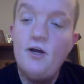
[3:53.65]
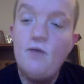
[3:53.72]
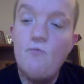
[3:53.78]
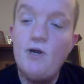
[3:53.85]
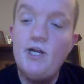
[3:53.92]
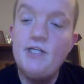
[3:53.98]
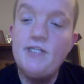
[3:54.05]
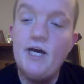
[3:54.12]

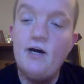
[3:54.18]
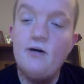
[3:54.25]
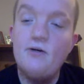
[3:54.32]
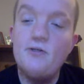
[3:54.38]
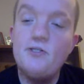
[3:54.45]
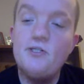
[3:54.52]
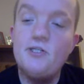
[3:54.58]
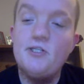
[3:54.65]
when he
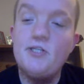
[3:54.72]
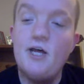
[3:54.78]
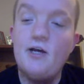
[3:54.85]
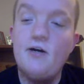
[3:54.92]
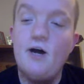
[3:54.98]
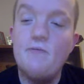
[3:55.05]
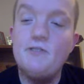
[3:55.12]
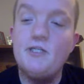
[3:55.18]
tells the
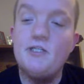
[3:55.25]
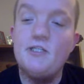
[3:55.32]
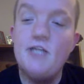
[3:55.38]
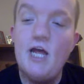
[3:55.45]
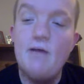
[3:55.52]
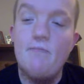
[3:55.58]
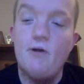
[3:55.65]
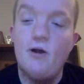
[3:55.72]
Cyclops'
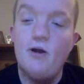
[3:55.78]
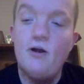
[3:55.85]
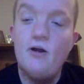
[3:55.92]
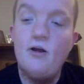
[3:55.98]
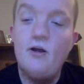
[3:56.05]
neighbor,